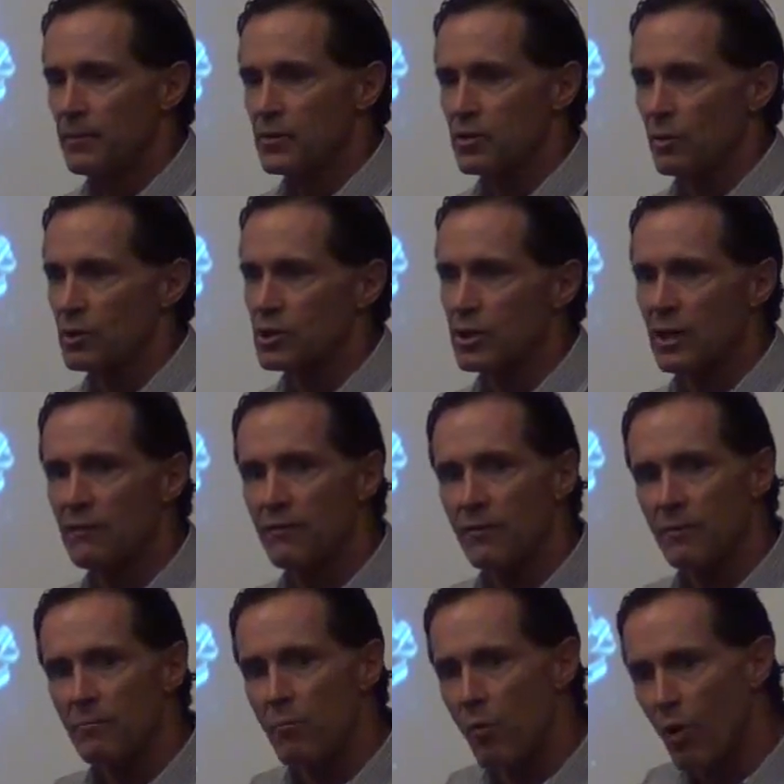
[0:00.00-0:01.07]
So instead
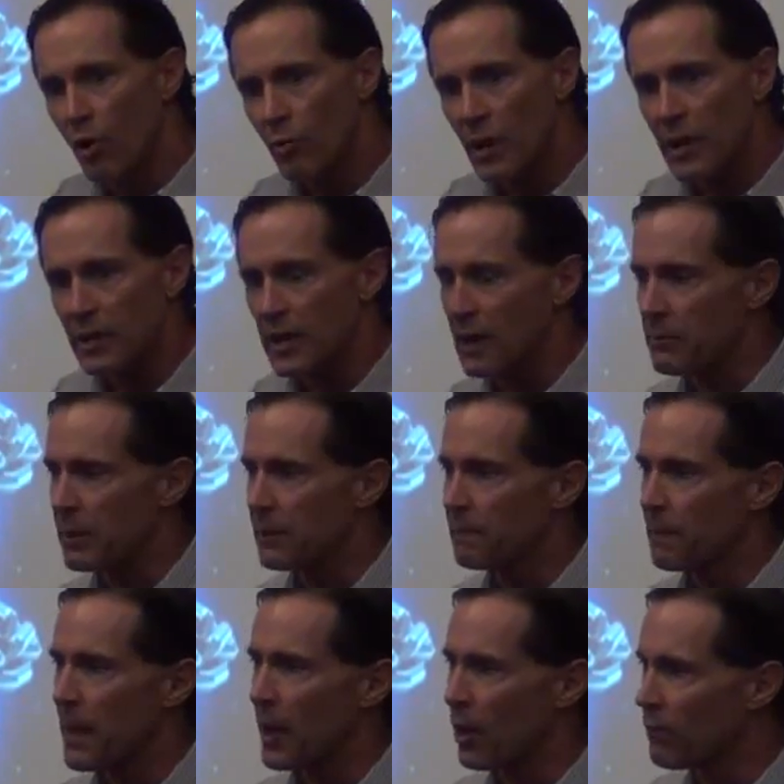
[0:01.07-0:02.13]
of more rain coming
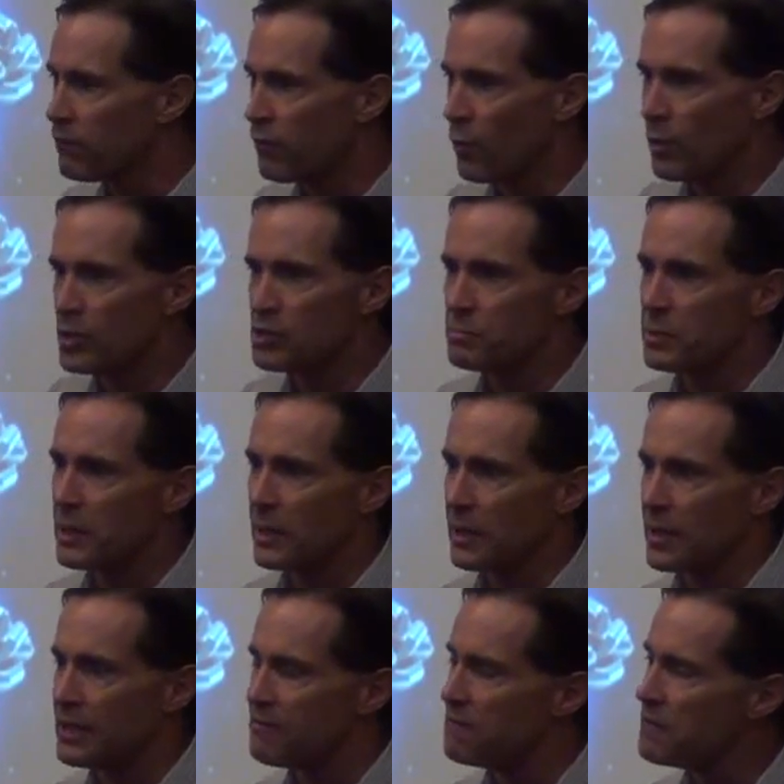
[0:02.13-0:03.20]
and our forests
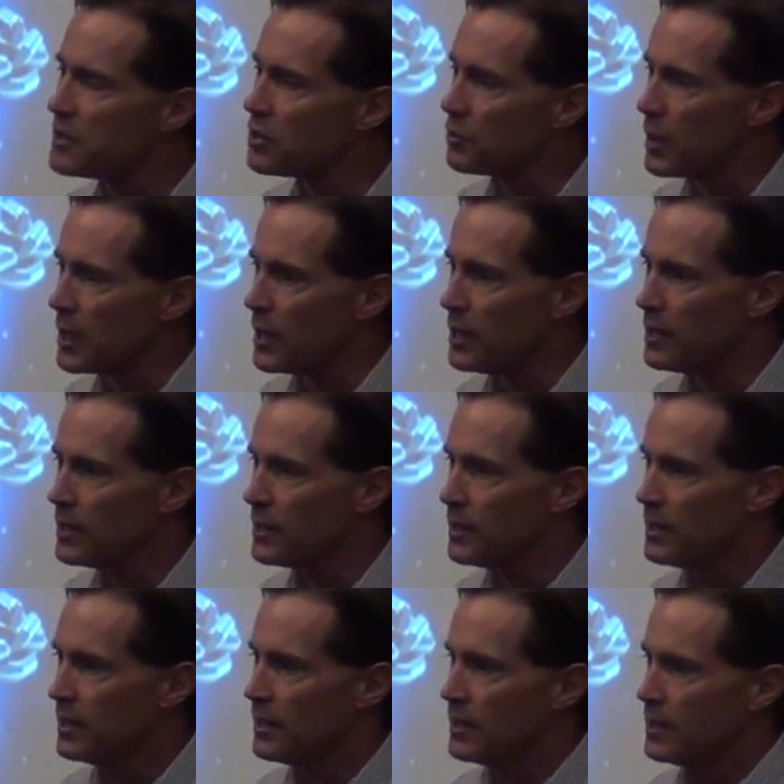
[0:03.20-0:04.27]
being invigorated
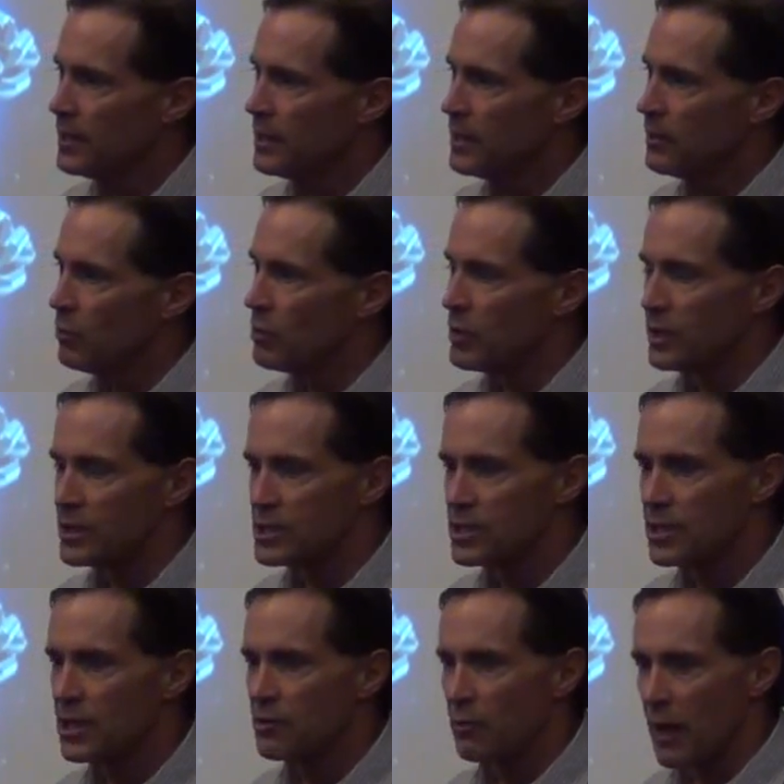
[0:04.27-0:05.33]
with an
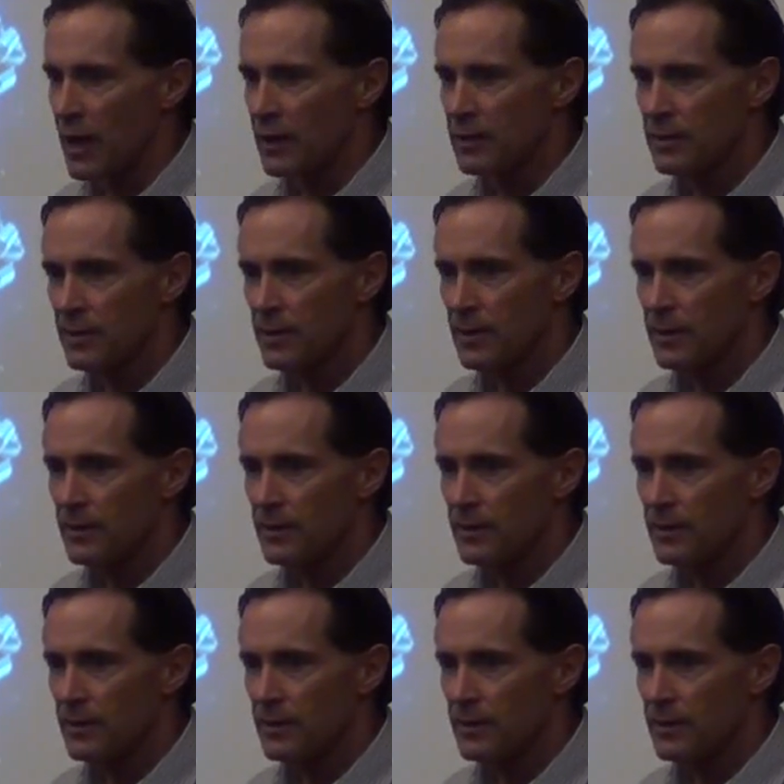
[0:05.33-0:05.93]
acidic rain,